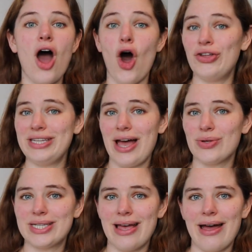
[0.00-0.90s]
On the
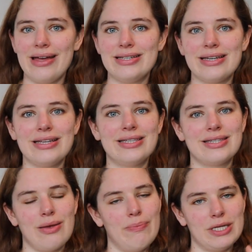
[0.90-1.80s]
outside,
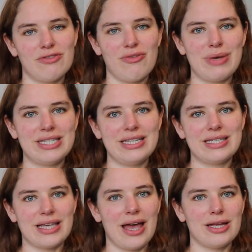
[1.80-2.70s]
it's a bit of a mess
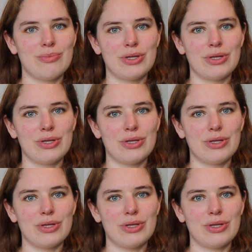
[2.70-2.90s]
inside,